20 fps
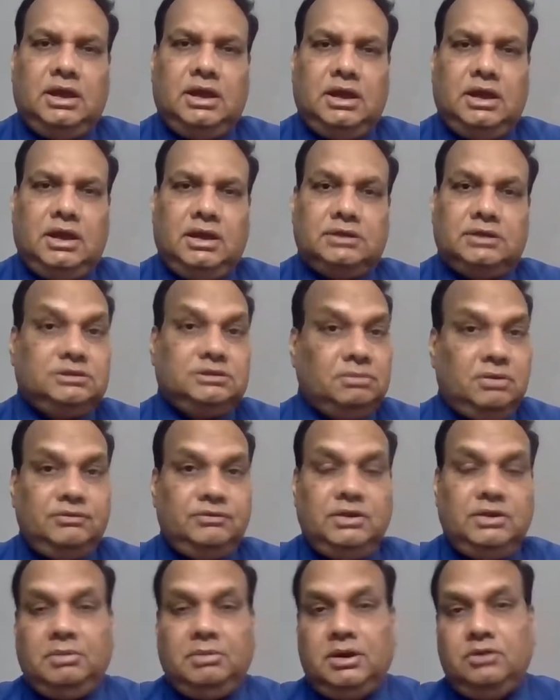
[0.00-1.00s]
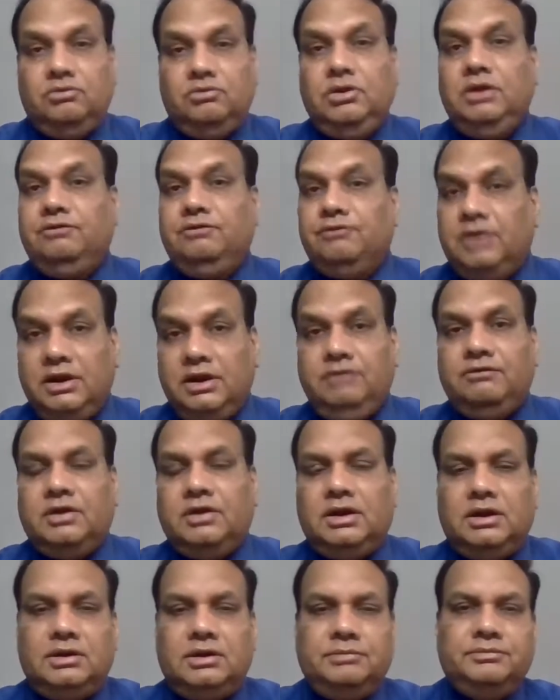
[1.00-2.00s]
Some of them are doing very
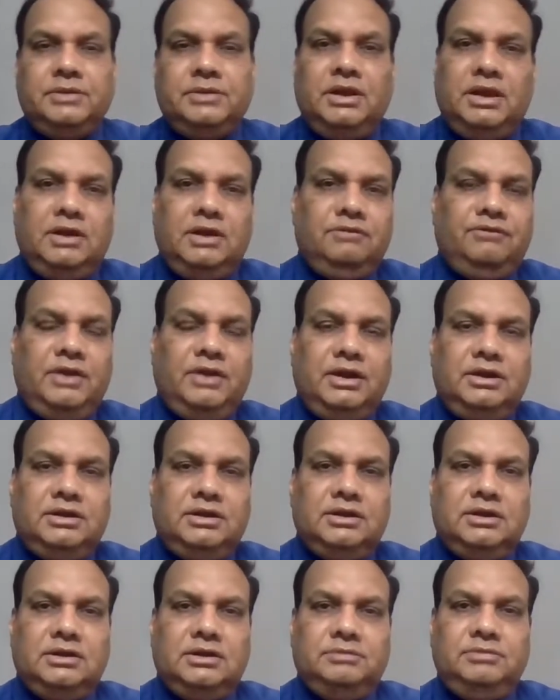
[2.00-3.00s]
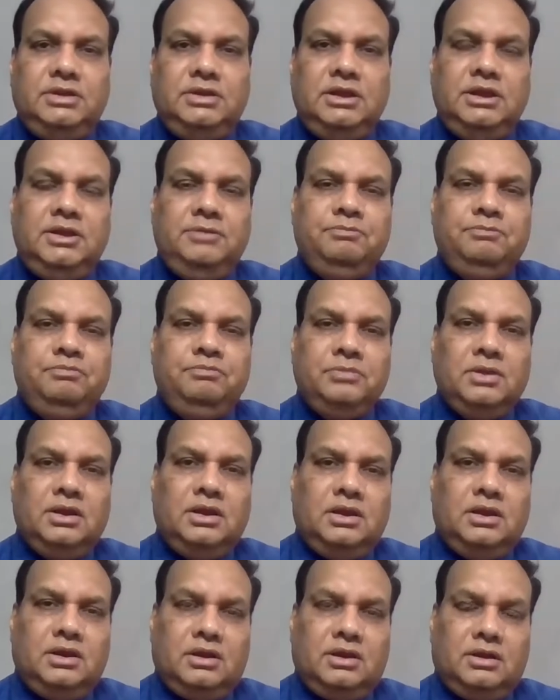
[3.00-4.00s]
well. In fact, the
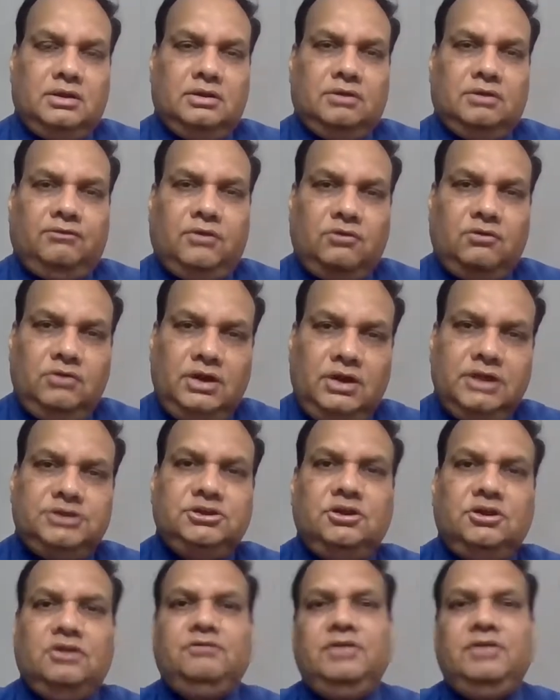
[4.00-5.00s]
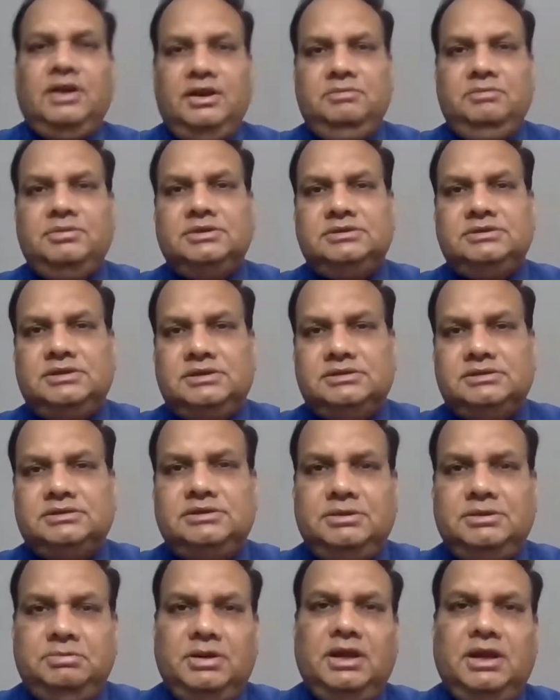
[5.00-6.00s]
foundation of any business
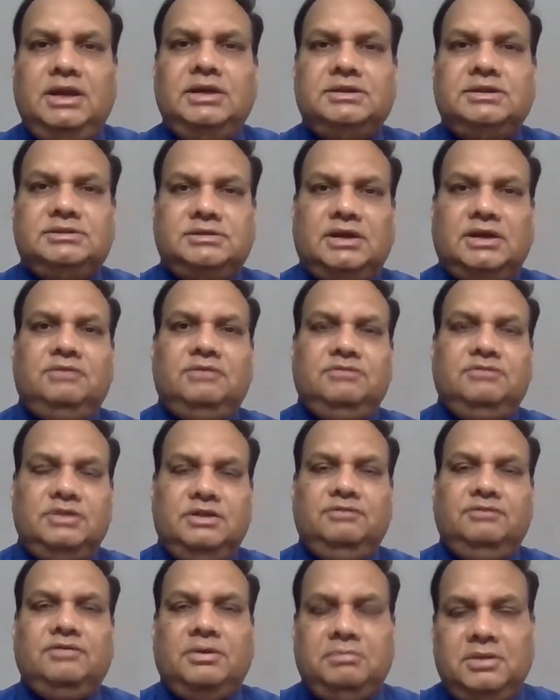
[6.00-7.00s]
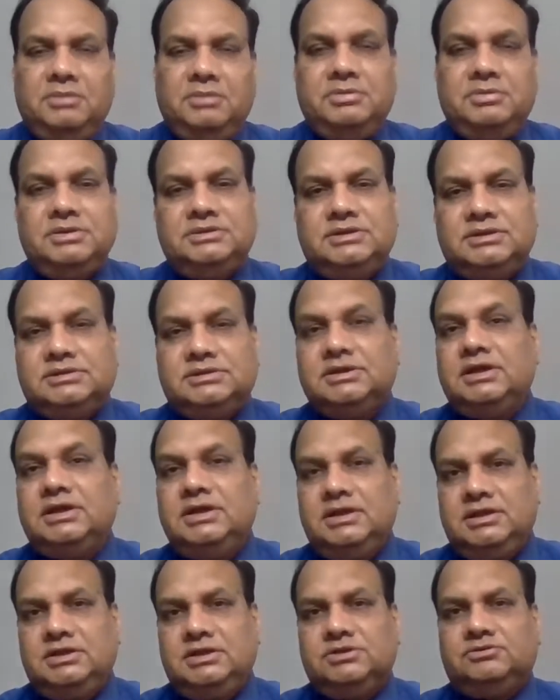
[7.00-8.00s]
typically start with the family business.
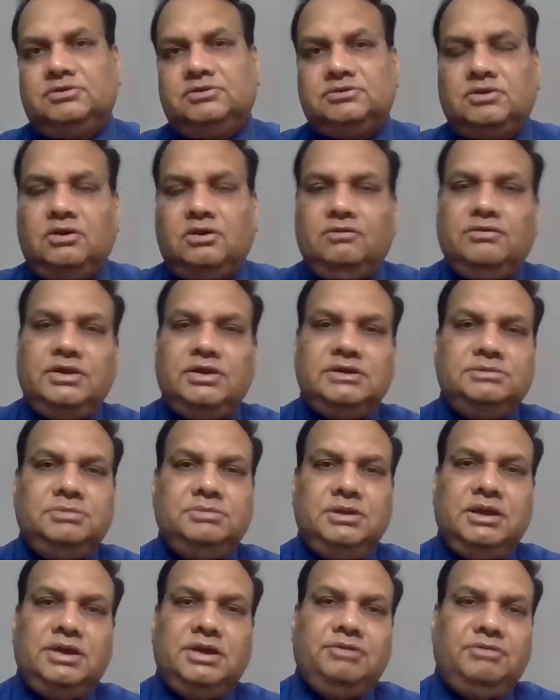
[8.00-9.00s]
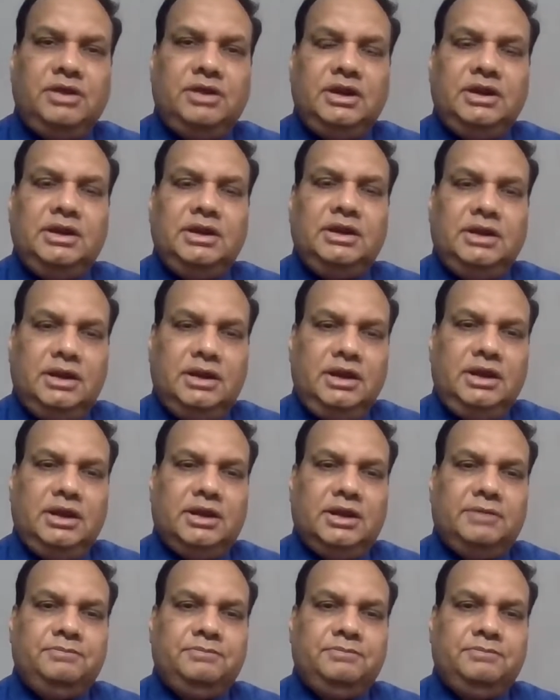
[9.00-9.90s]
This was always been a trend in India.